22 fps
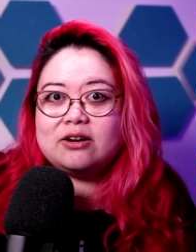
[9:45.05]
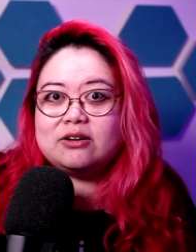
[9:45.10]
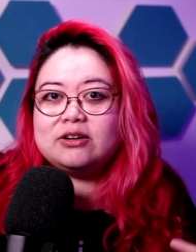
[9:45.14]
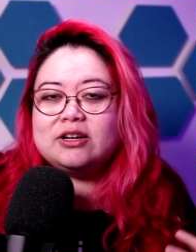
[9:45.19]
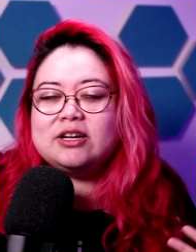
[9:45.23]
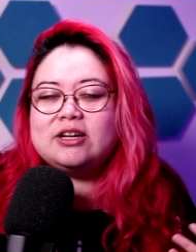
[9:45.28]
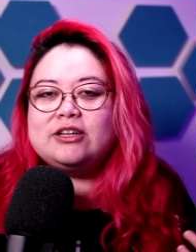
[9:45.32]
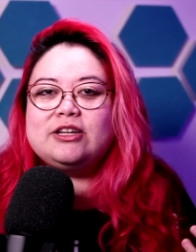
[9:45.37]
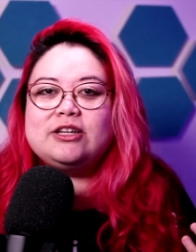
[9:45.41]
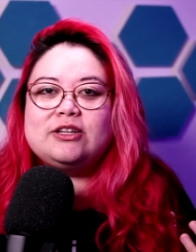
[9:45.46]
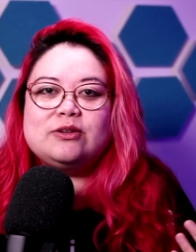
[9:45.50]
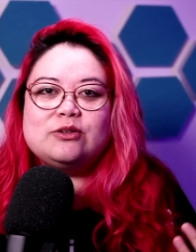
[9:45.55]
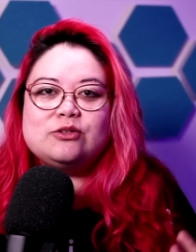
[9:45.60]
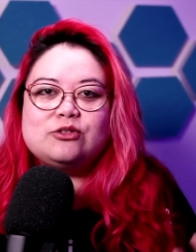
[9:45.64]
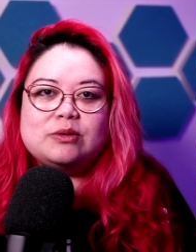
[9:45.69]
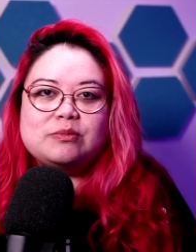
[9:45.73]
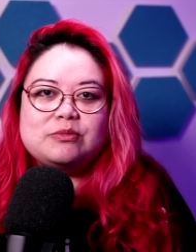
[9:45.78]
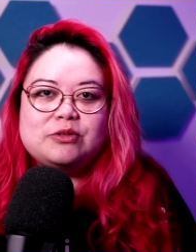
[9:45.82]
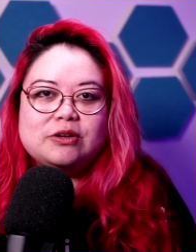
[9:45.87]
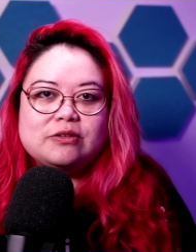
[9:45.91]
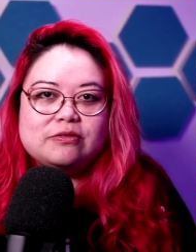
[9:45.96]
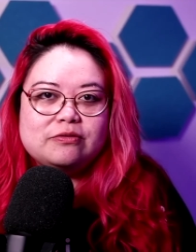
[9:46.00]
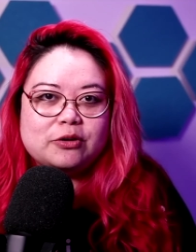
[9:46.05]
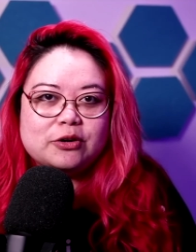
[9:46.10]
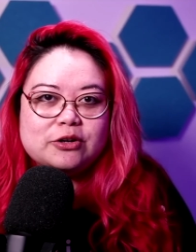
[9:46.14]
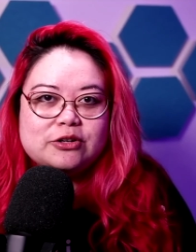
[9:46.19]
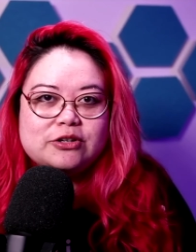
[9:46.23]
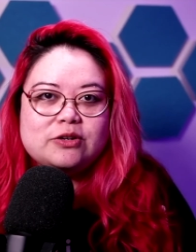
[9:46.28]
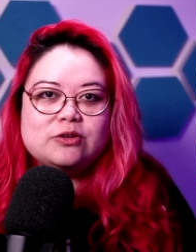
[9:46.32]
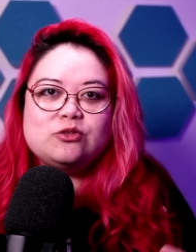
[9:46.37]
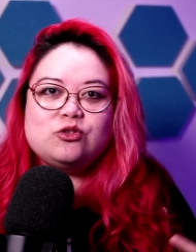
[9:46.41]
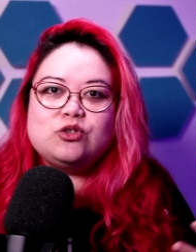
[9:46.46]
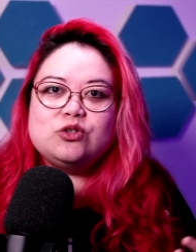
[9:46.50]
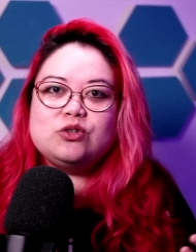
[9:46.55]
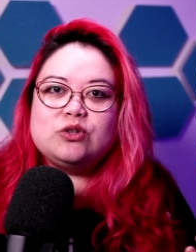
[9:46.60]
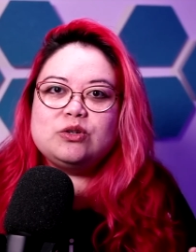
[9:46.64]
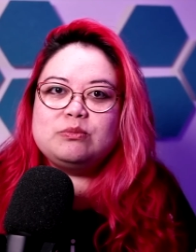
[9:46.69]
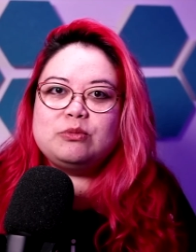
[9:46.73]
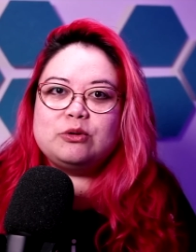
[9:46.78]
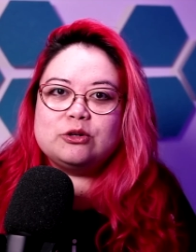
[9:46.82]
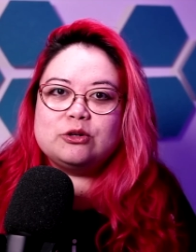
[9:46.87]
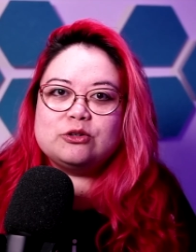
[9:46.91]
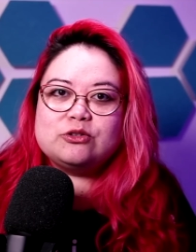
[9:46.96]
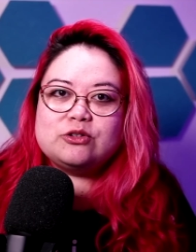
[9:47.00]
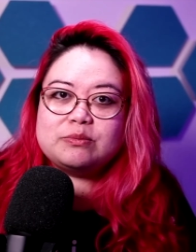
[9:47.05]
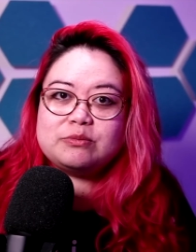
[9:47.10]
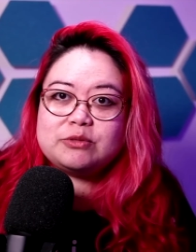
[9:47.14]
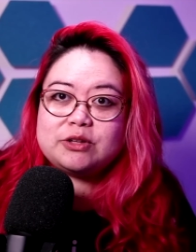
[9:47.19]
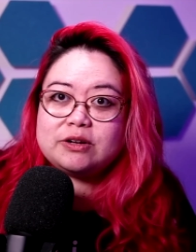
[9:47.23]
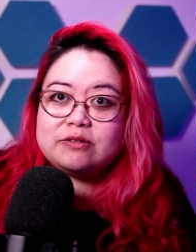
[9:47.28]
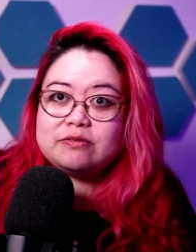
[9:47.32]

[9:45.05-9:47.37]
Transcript: you know, something for YouTube or something for